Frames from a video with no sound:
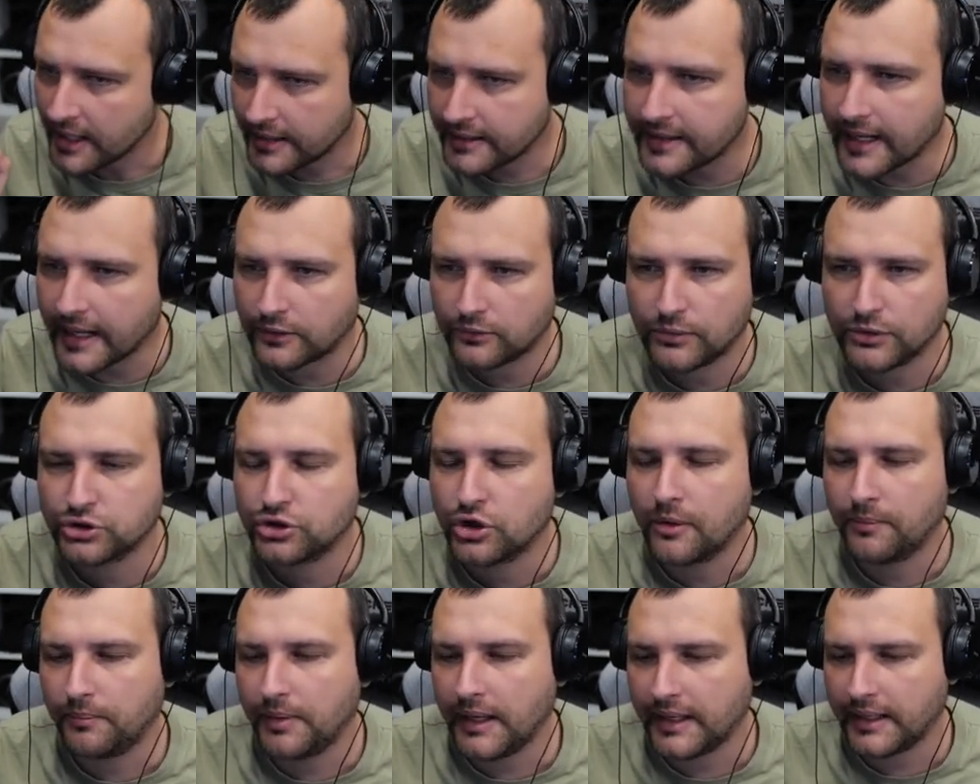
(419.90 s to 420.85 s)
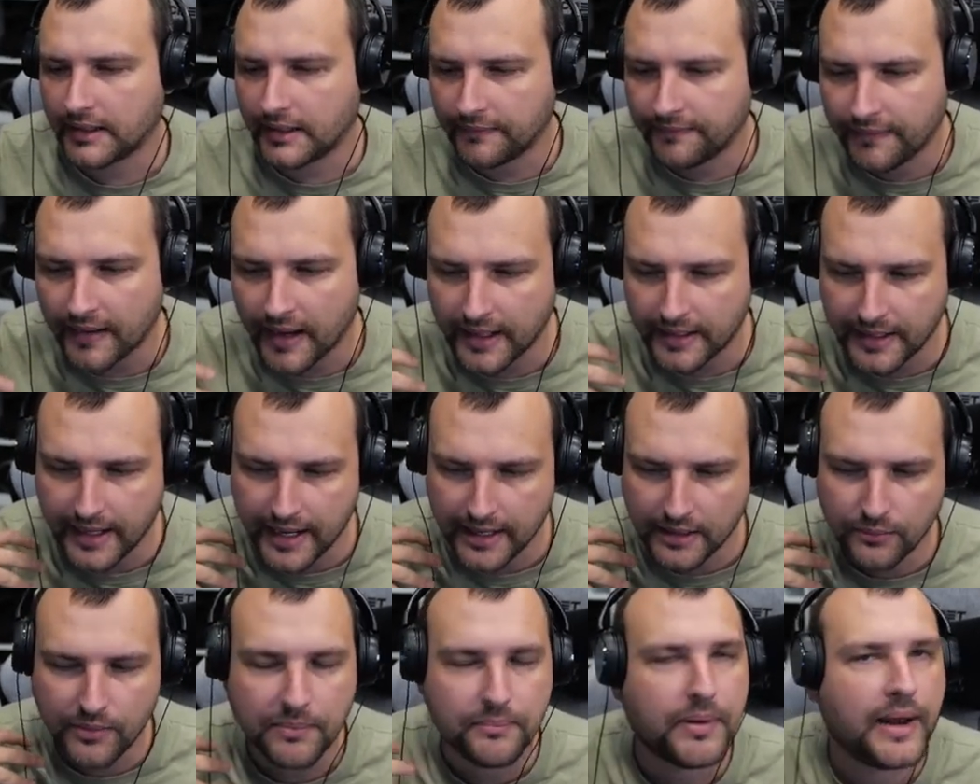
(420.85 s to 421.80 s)
That was completely fine,
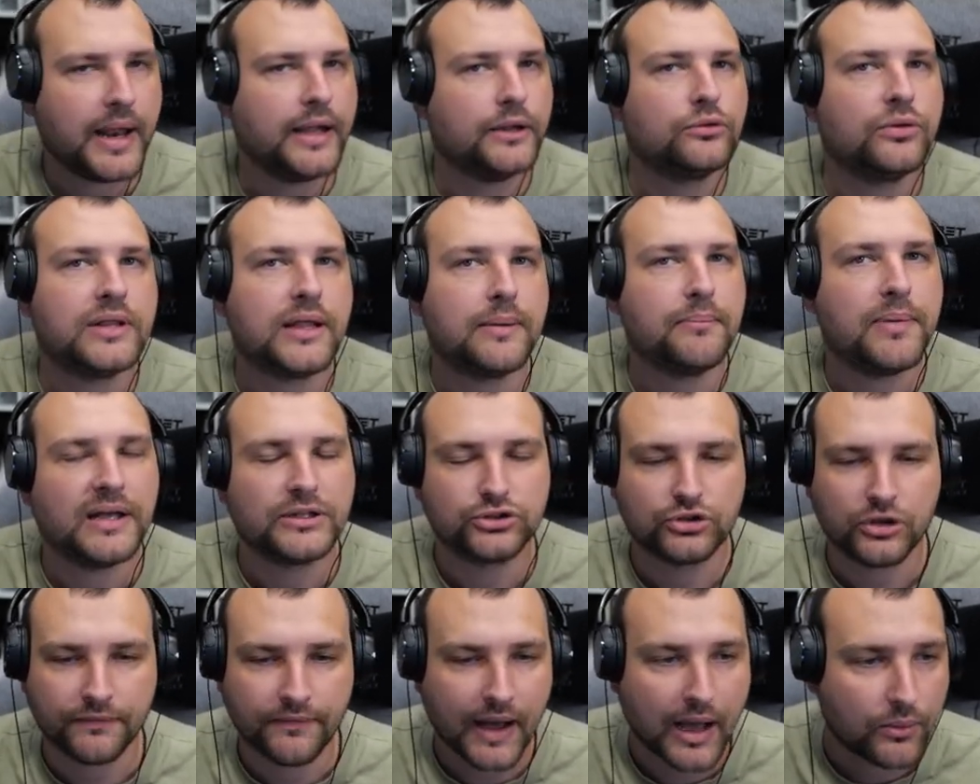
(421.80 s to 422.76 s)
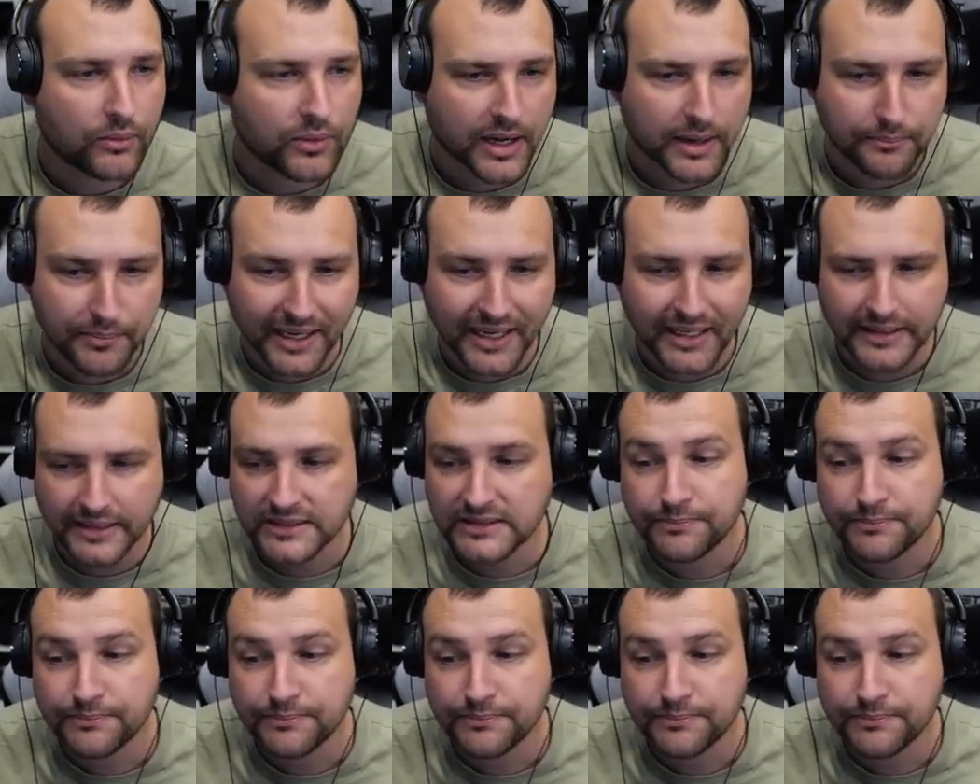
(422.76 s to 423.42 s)
and we played to the best of our abilities.